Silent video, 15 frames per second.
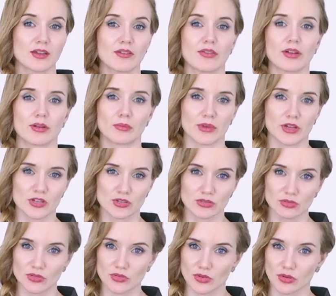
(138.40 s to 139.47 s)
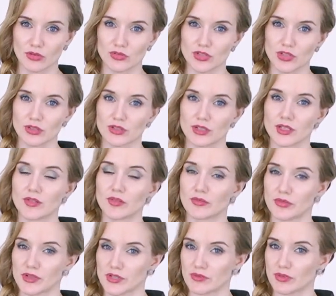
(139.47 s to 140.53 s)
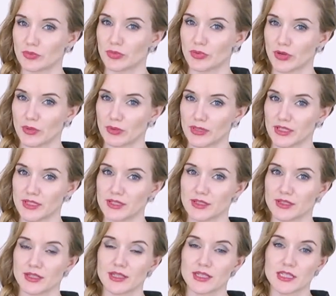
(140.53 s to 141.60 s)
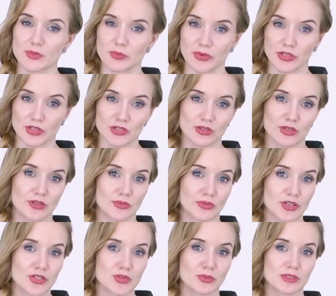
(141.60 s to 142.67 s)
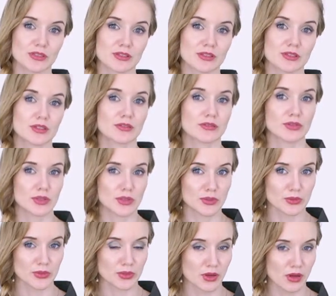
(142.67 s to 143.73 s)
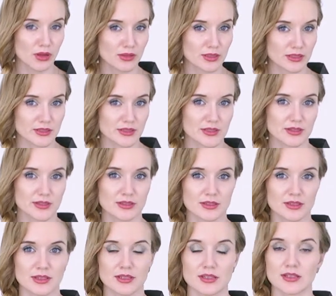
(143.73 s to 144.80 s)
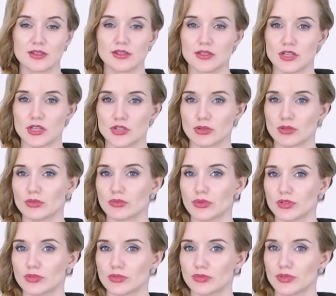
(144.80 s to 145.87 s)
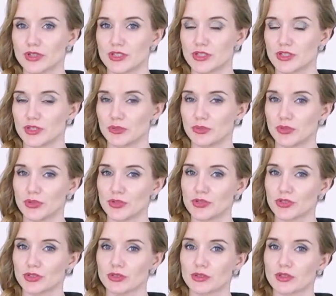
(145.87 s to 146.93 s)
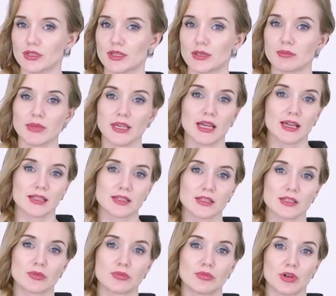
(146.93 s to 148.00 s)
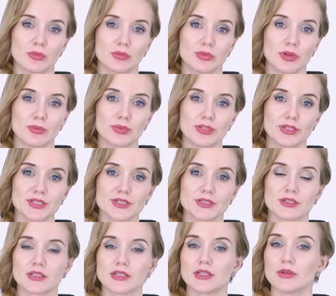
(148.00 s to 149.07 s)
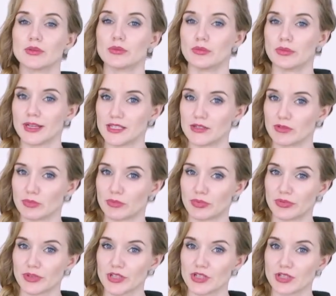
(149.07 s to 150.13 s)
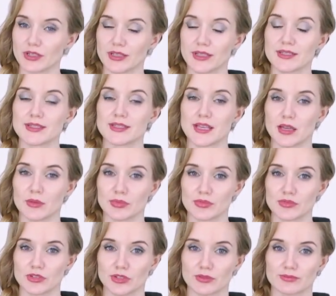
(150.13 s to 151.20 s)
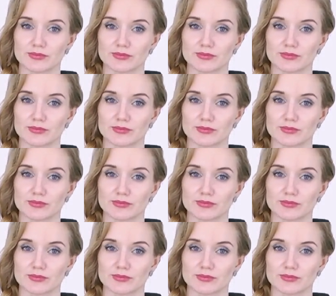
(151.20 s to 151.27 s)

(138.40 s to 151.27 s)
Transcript: formation lithology, reservoir properties, spatial arrangement, fluid contacts, natural rock stress distribution, mechanical rock properties, reservoir pressure and temperature.